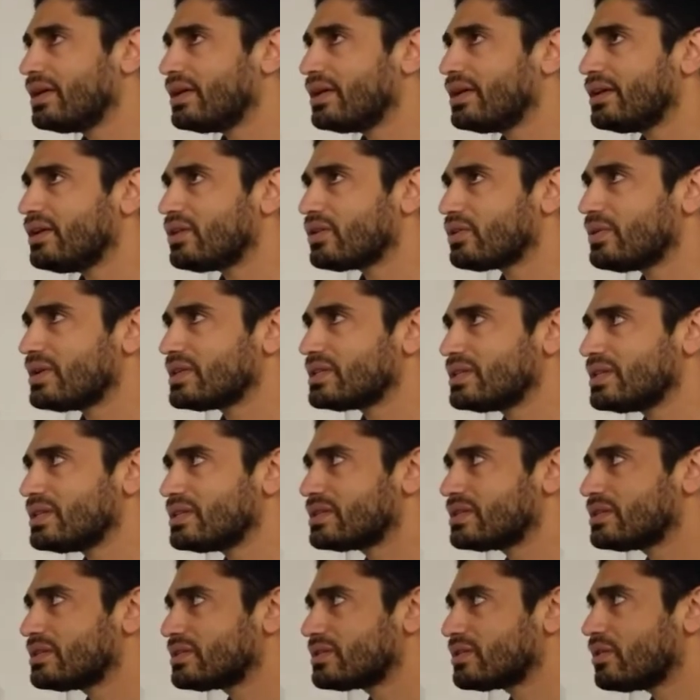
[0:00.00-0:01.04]
your question is,
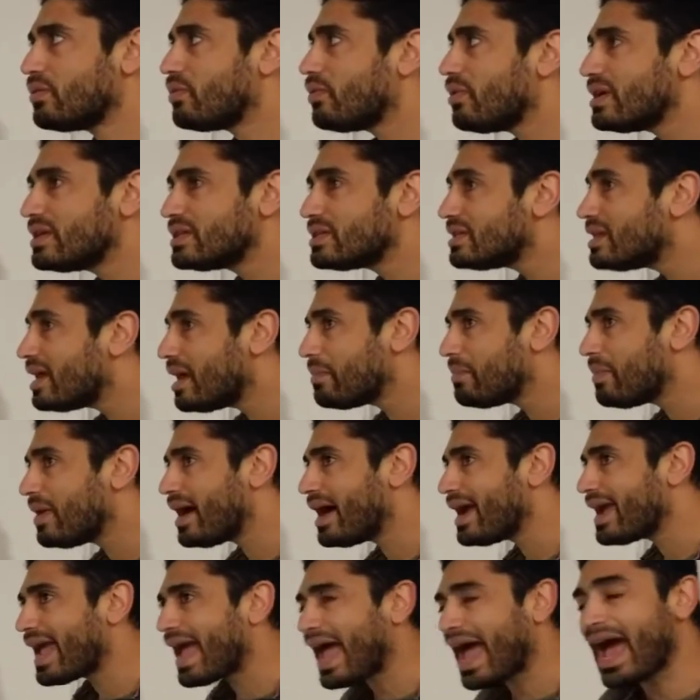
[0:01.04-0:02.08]
so when should I
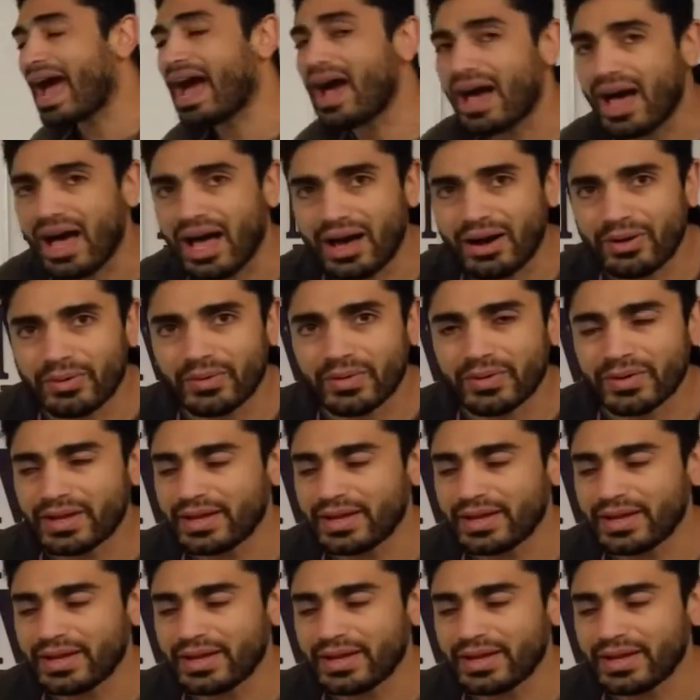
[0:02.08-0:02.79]
buy? How?